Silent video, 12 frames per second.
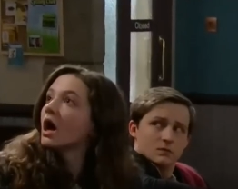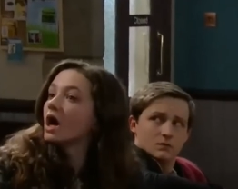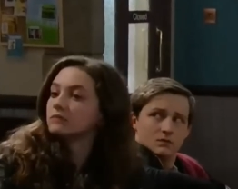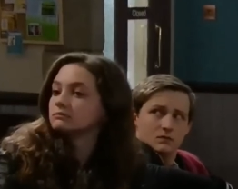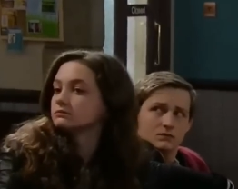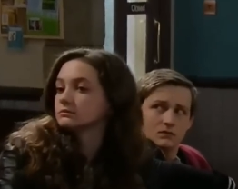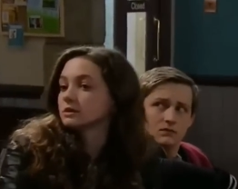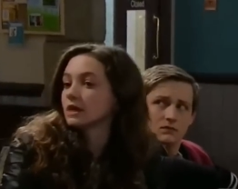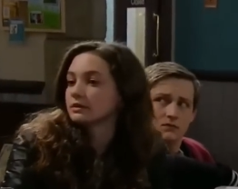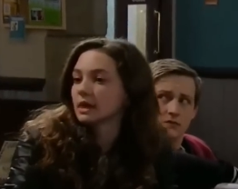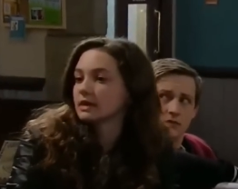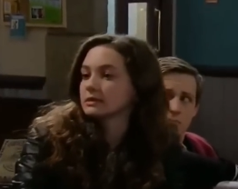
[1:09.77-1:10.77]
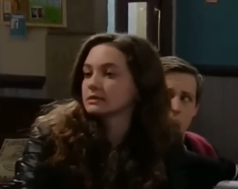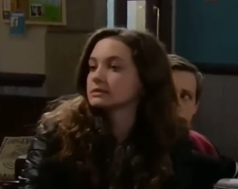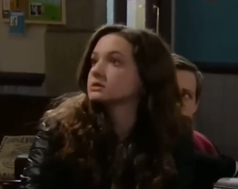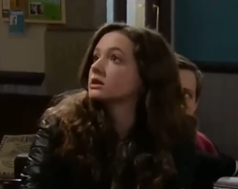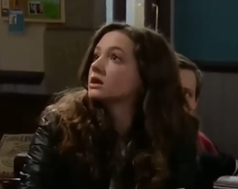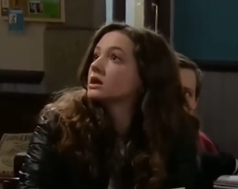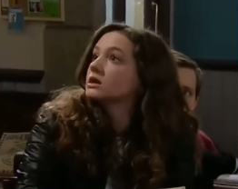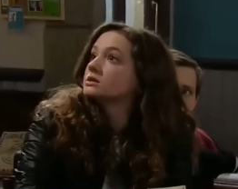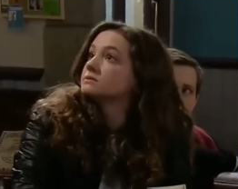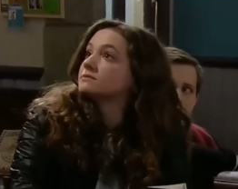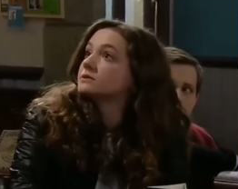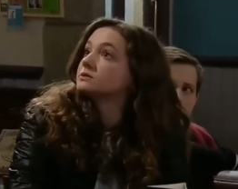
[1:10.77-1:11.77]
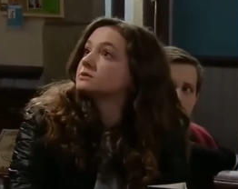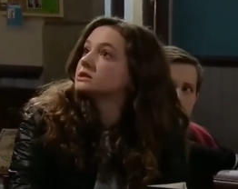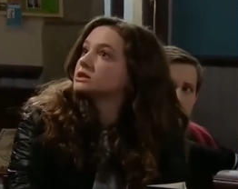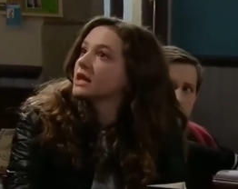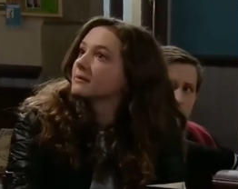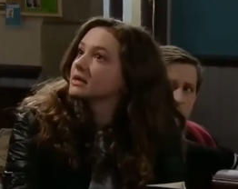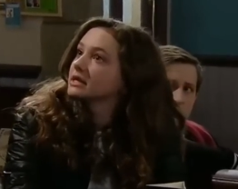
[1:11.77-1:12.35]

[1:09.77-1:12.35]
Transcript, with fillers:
Speaker 1: Uh, no, thanks. But did you get my